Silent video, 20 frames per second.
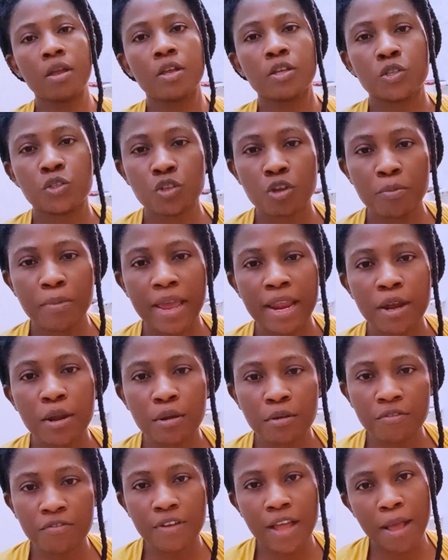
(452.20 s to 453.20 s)
So my
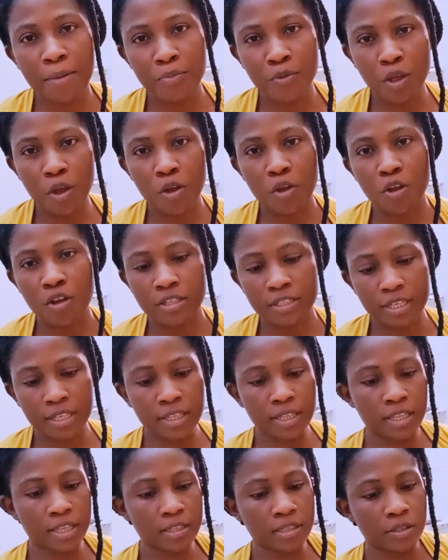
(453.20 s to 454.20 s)
love, I'm done
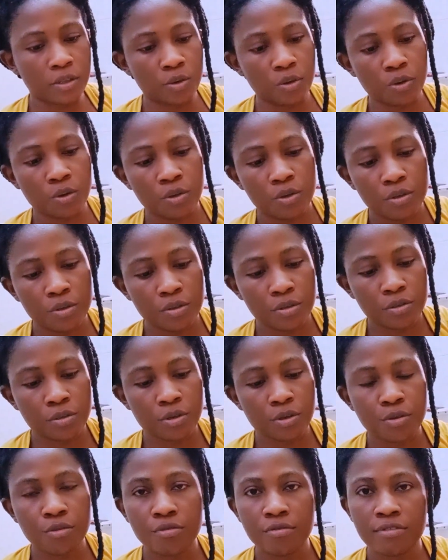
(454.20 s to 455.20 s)
cutting this dough,
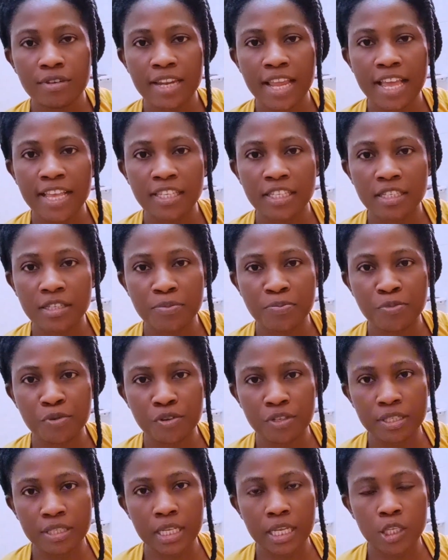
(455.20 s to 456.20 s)
so let's
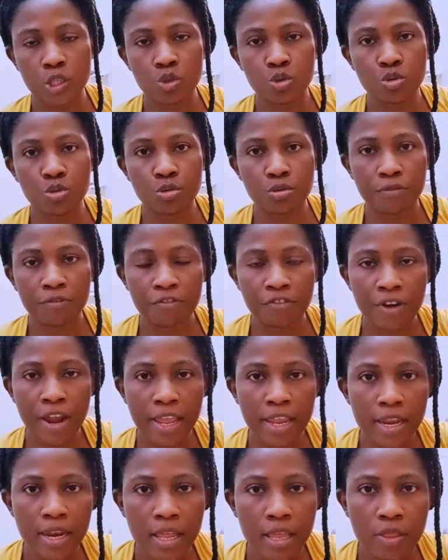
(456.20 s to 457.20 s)
proceed to
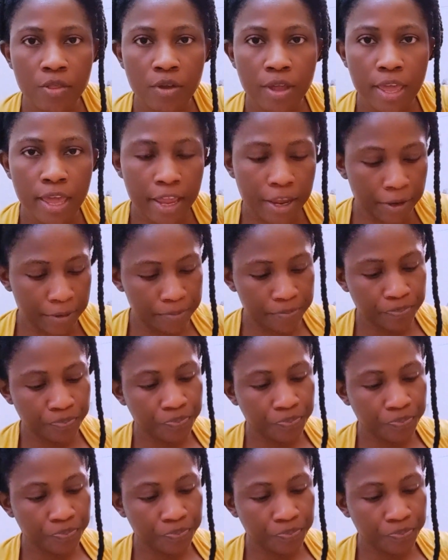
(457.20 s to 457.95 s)
frying it, okay?